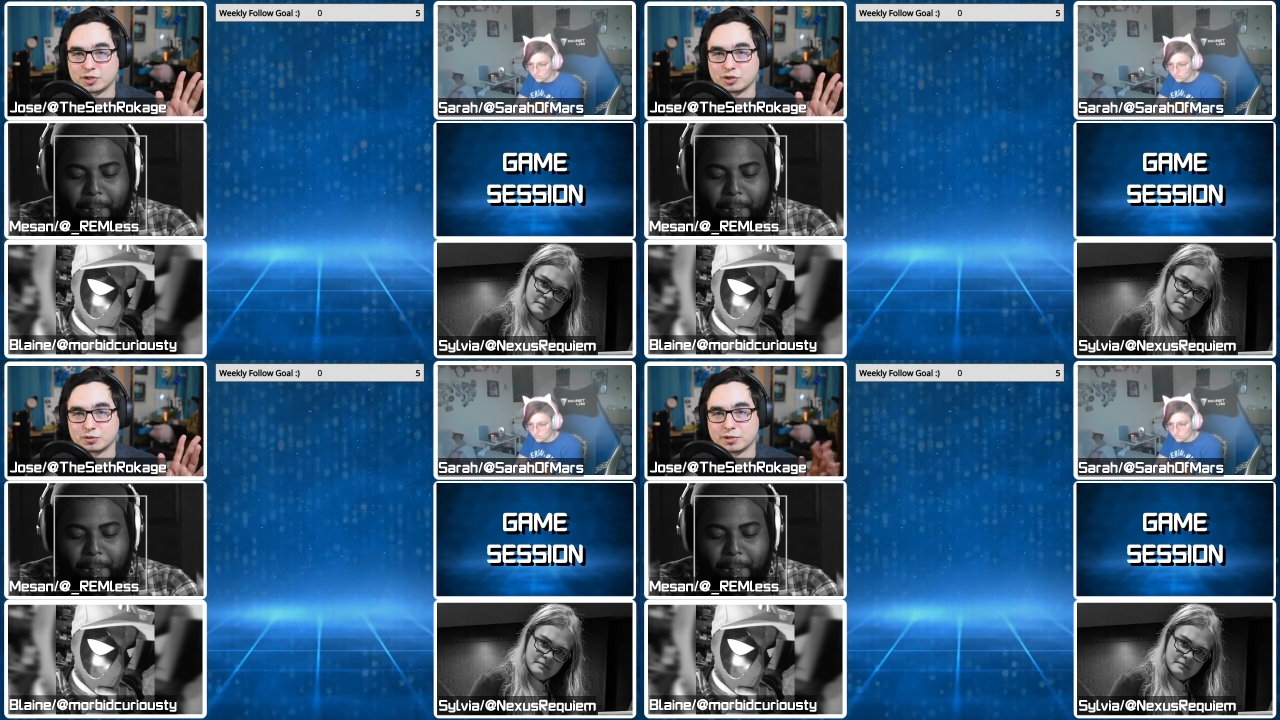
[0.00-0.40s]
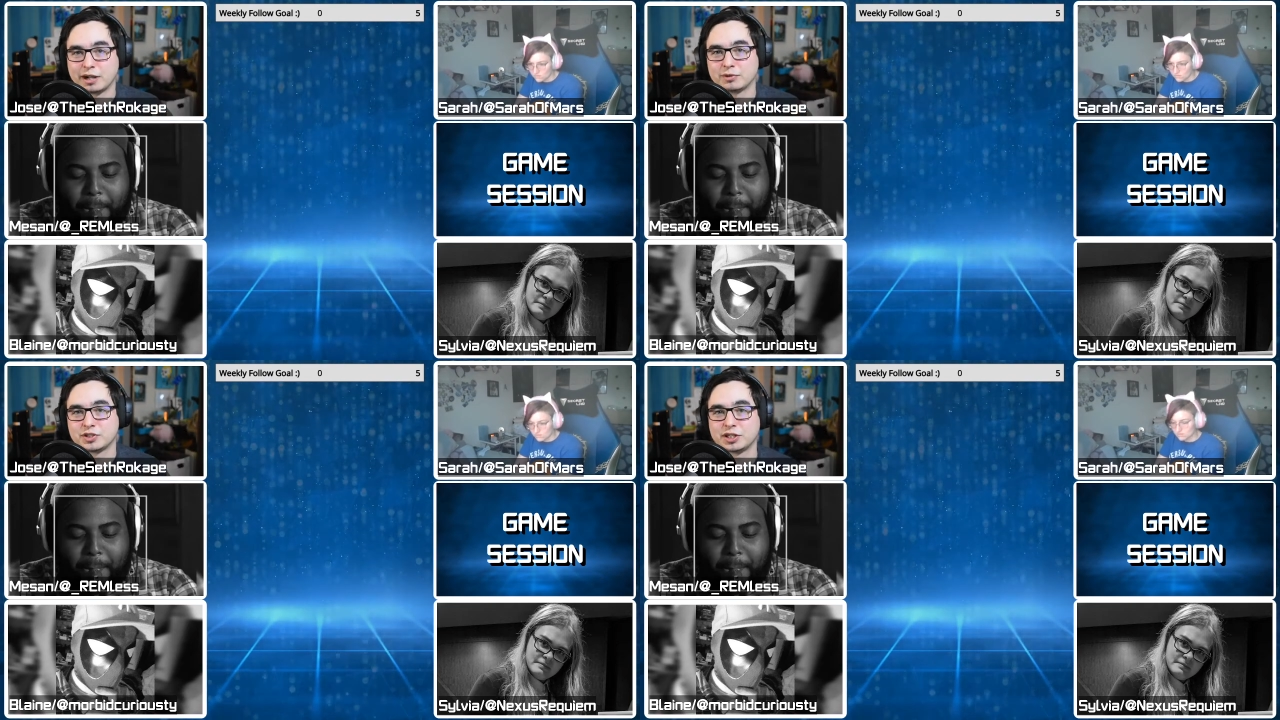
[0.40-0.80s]
Speaker 1: Souls, but
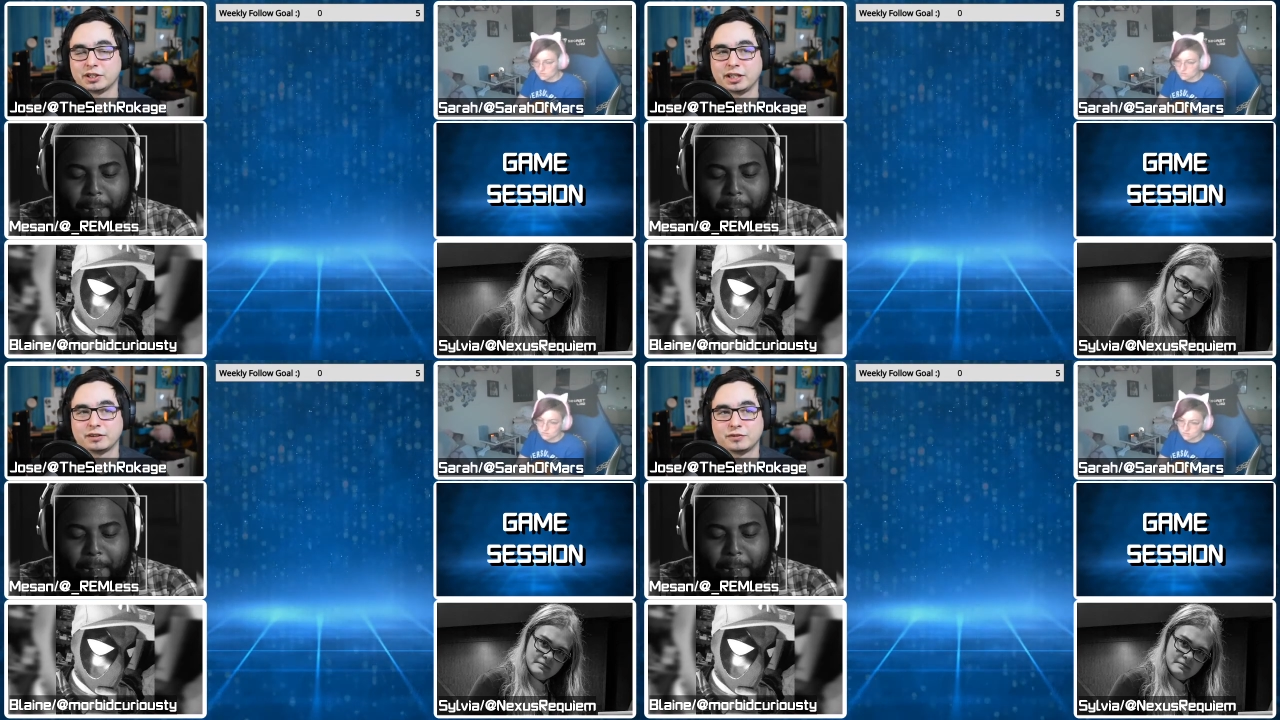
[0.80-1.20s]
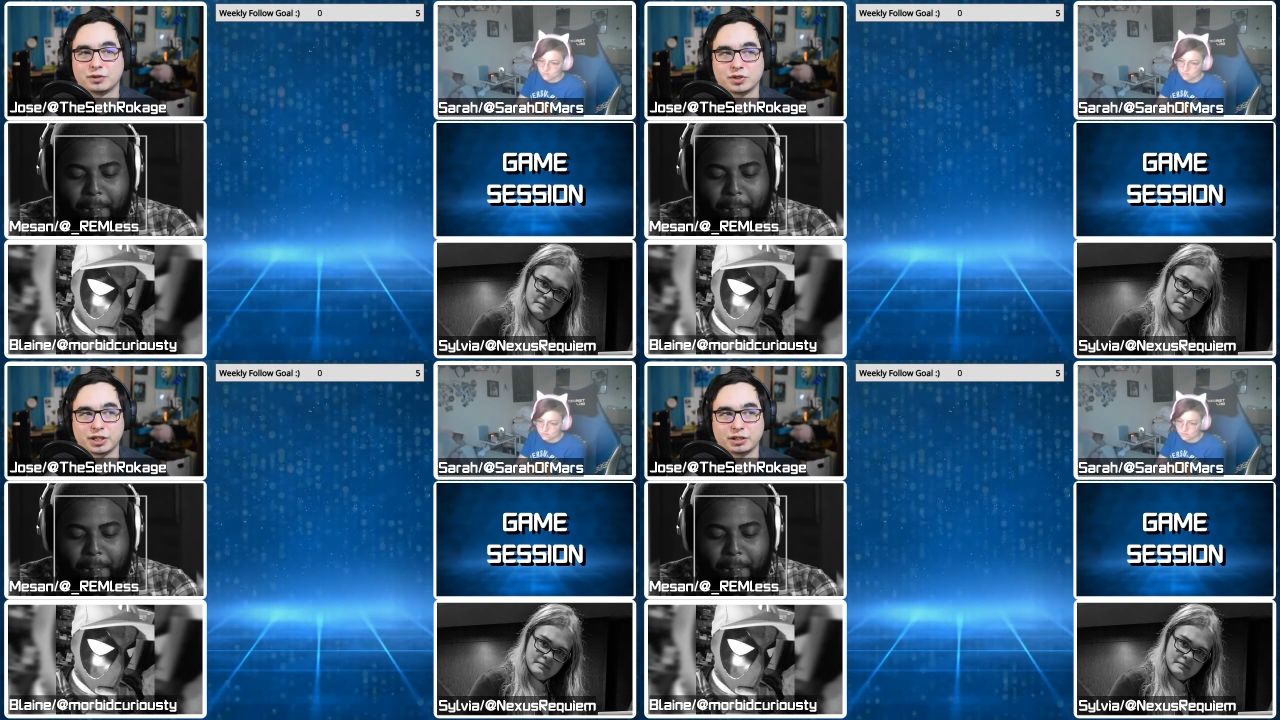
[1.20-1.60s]
I would say like if
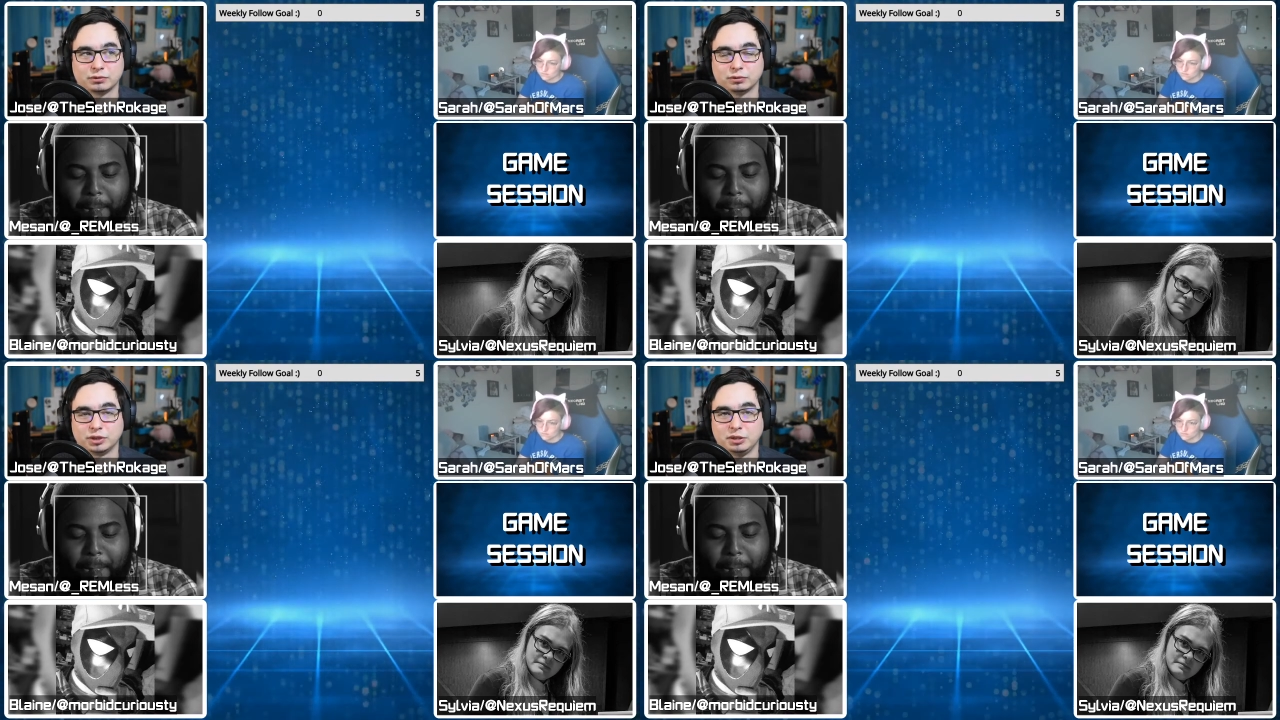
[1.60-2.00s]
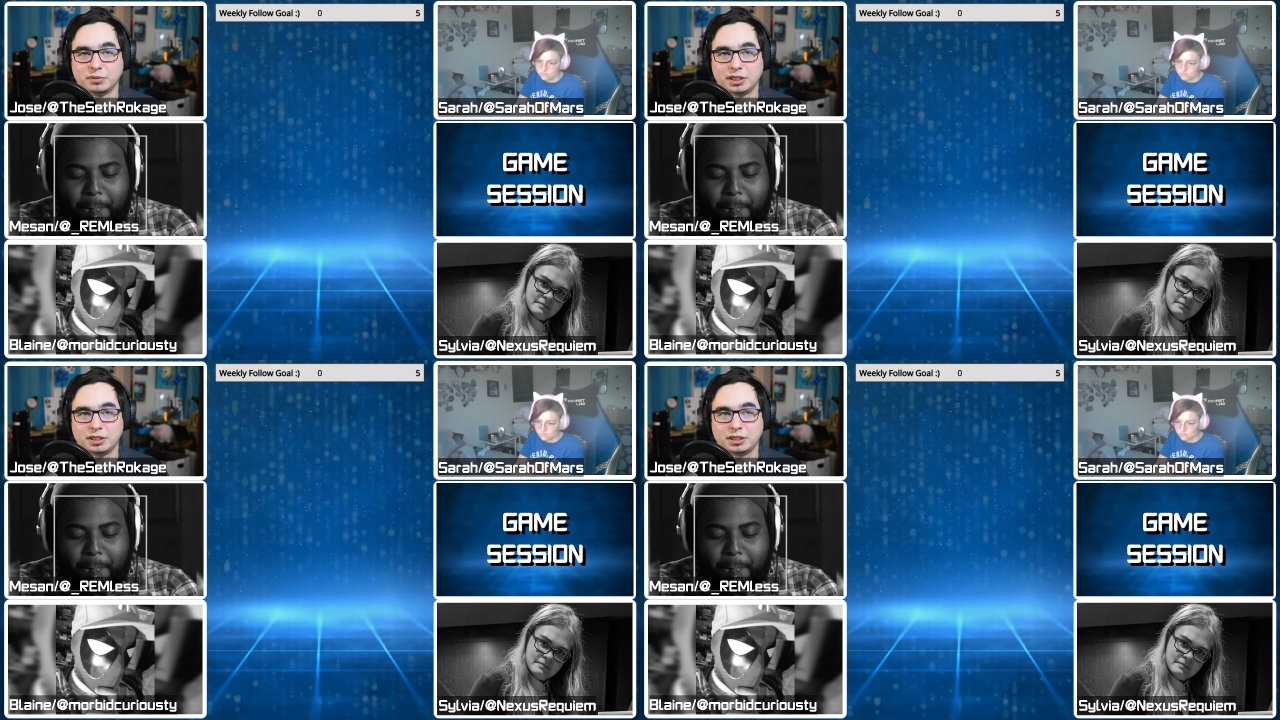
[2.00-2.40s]
there's like a
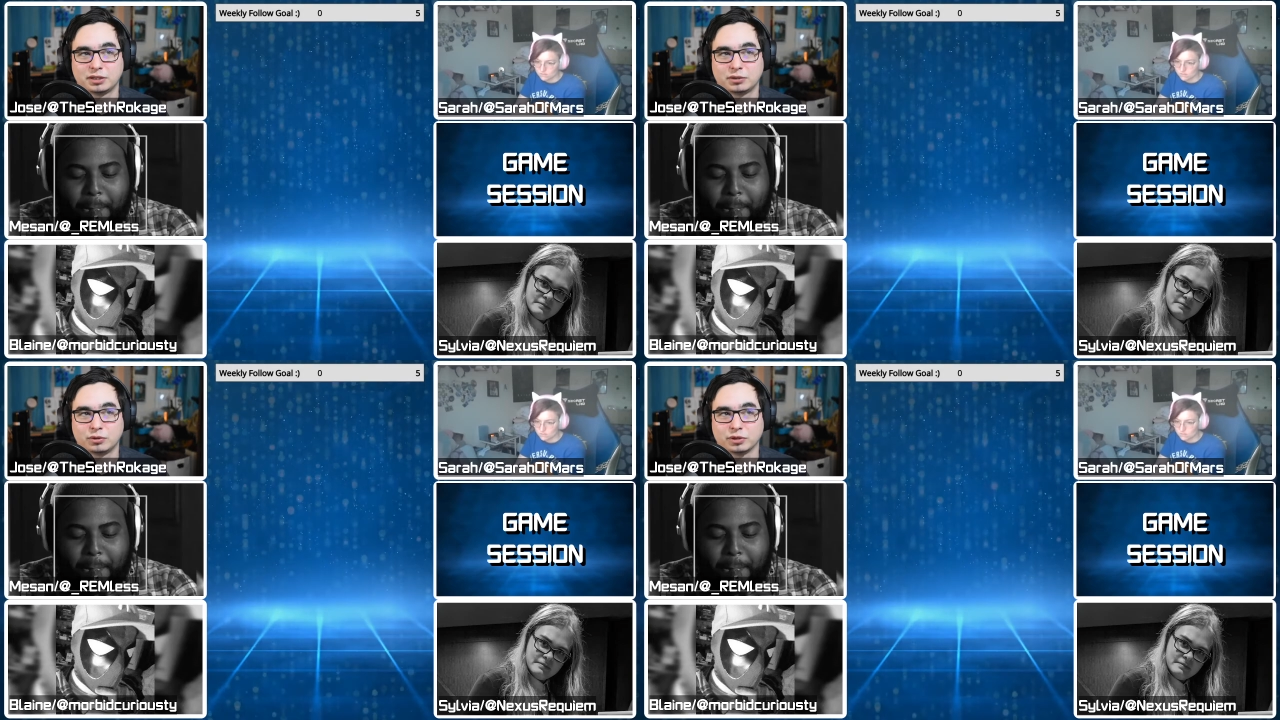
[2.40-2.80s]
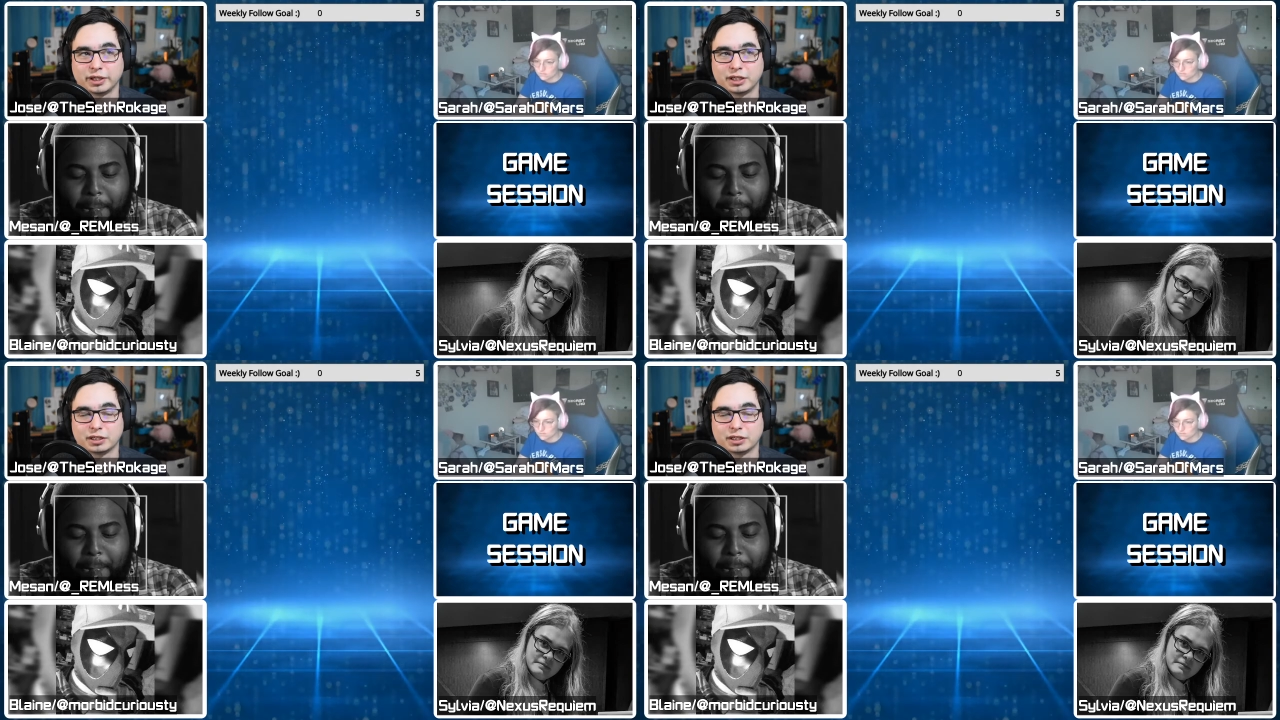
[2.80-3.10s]
remake or like